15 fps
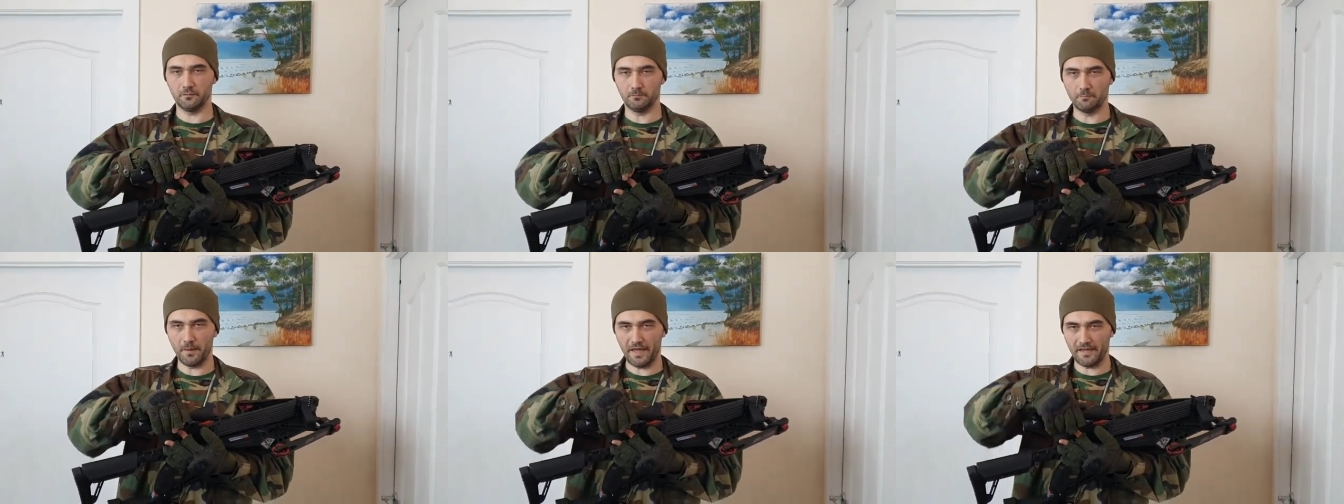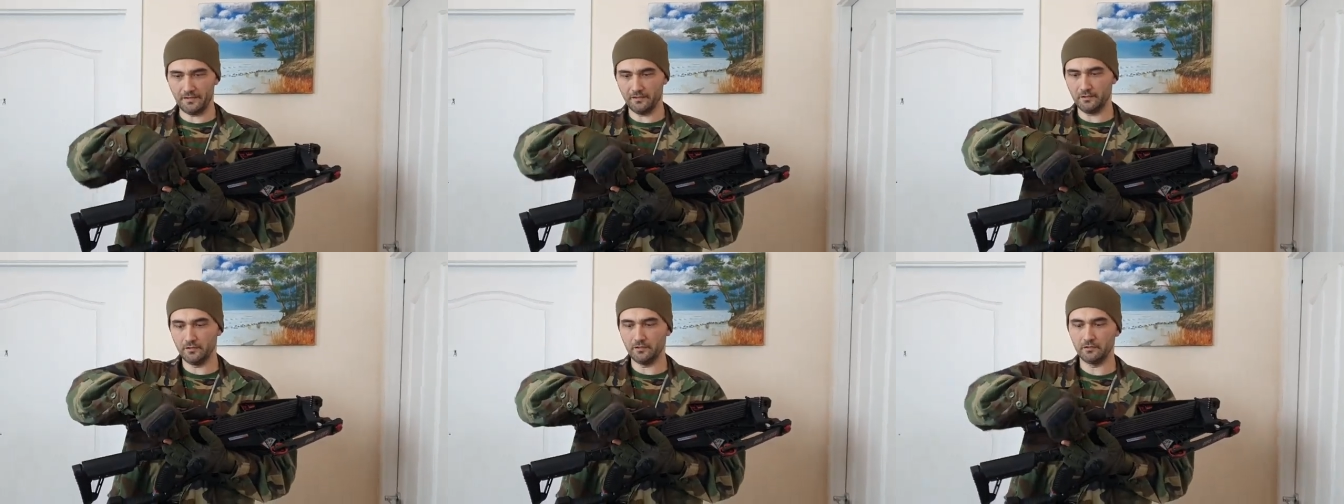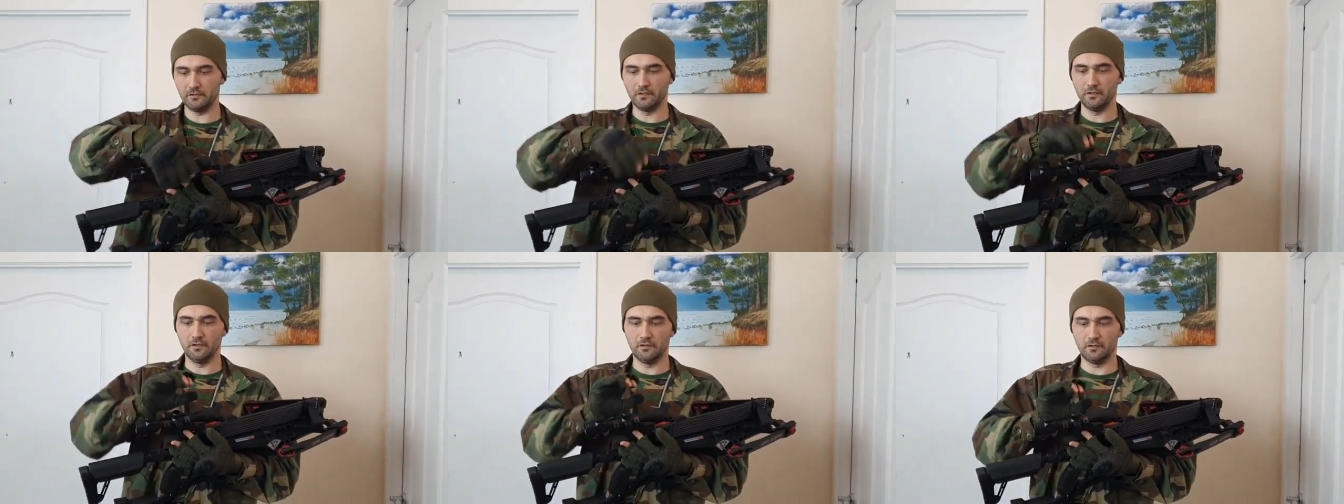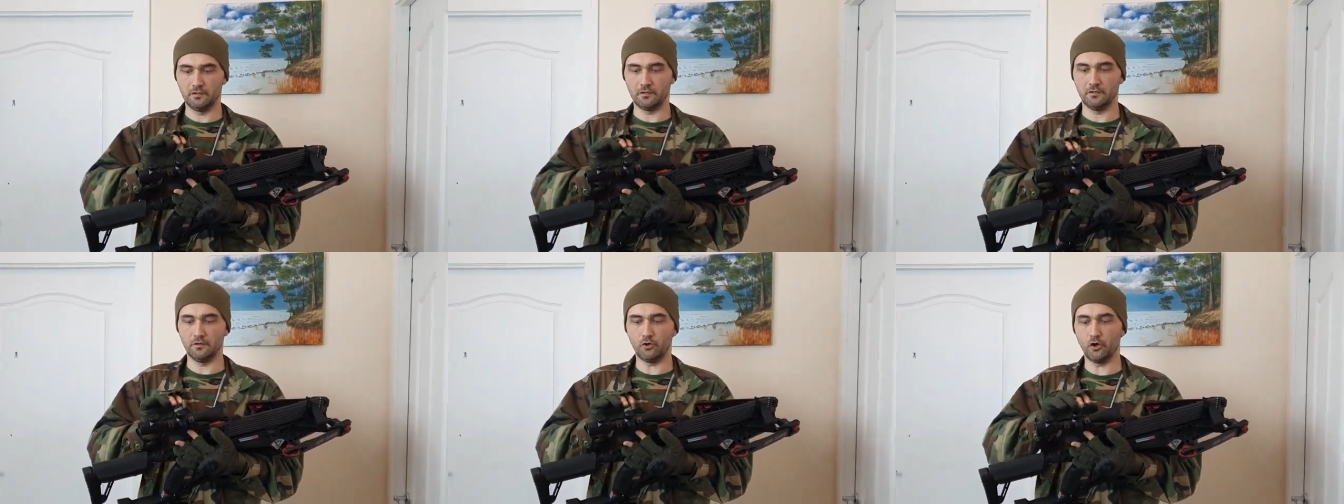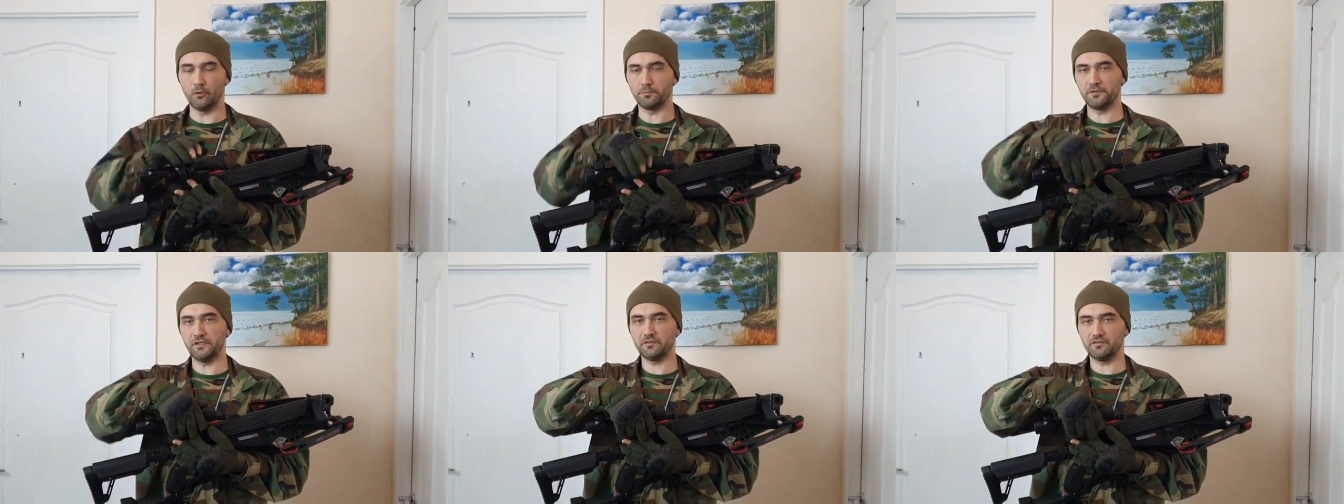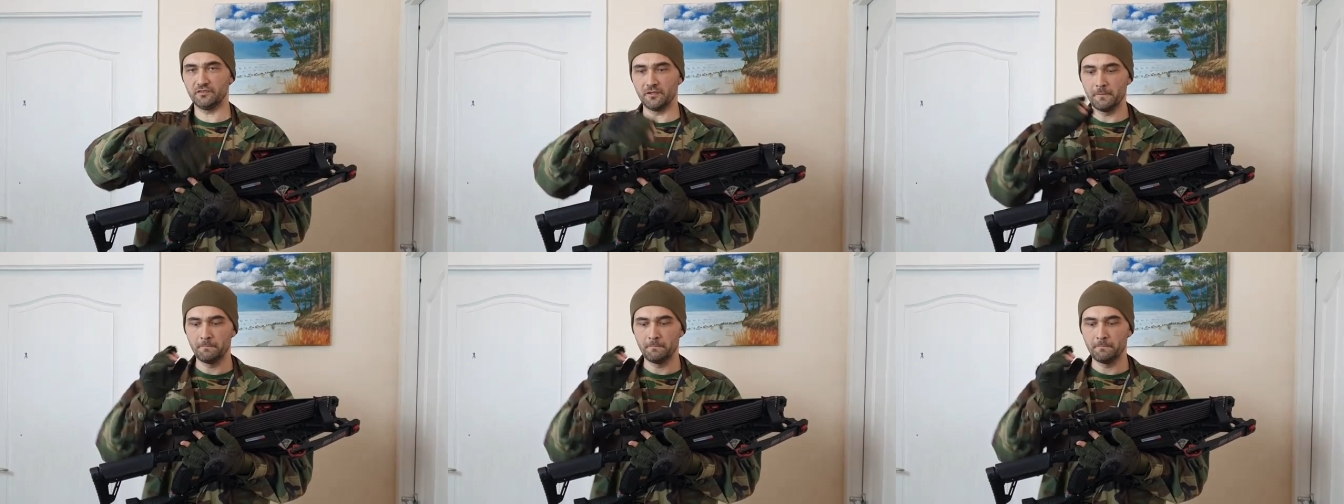bend optics,